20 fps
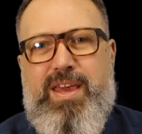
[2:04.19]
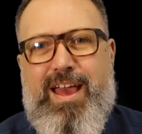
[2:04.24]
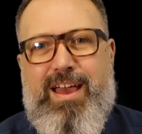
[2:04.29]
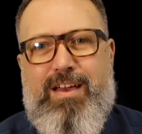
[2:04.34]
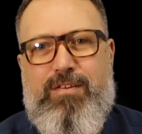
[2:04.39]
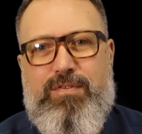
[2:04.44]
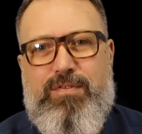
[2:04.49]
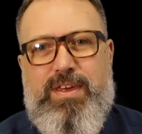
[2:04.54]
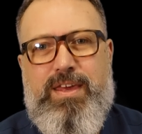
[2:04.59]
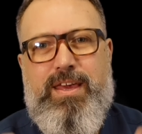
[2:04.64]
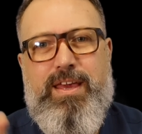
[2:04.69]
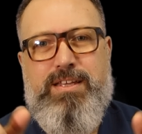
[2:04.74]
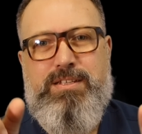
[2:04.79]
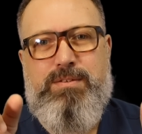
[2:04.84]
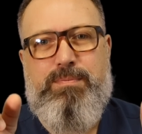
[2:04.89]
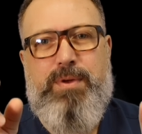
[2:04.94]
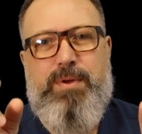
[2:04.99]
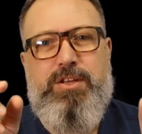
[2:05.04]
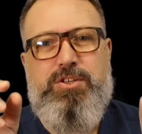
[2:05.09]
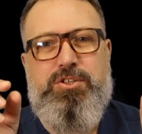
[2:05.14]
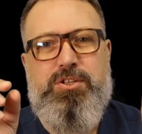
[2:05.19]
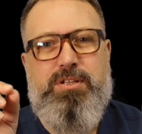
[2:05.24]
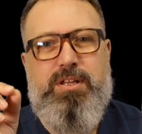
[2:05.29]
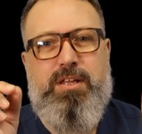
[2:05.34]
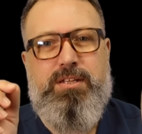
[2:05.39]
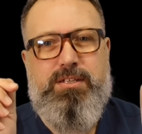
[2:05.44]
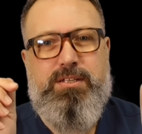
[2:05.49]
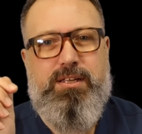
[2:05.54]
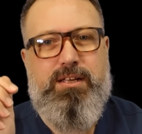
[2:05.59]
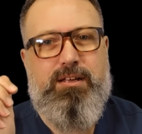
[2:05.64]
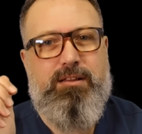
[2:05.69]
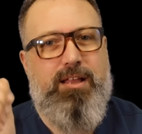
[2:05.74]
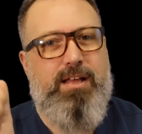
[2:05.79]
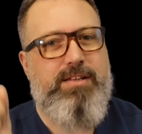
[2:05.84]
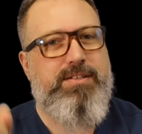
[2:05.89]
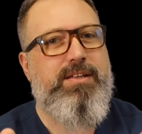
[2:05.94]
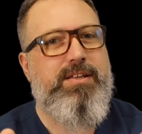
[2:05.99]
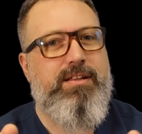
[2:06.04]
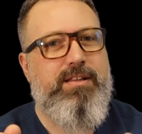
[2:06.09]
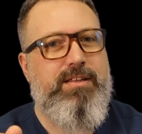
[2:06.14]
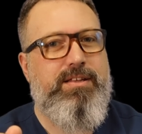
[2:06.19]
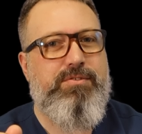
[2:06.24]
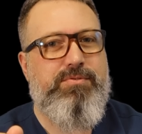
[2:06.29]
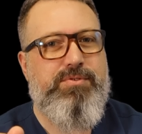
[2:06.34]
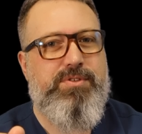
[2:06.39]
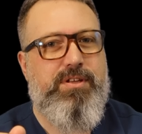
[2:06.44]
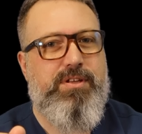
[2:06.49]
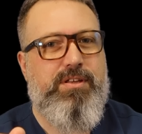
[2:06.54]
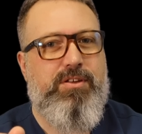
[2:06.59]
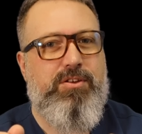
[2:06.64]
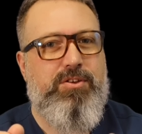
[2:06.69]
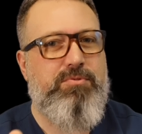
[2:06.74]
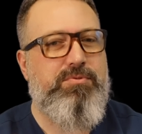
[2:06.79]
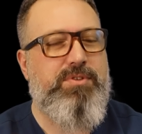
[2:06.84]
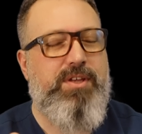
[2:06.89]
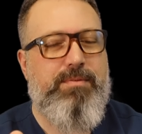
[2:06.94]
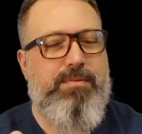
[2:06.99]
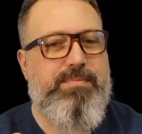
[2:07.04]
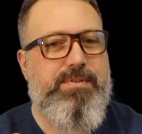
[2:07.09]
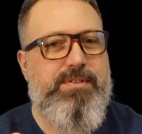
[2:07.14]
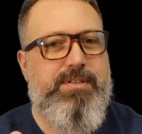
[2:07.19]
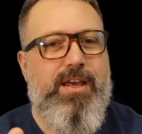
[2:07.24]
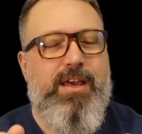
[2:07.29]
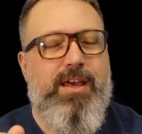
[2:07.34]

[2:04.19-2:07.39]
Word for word: have here is a patient that's classically used Q-tips.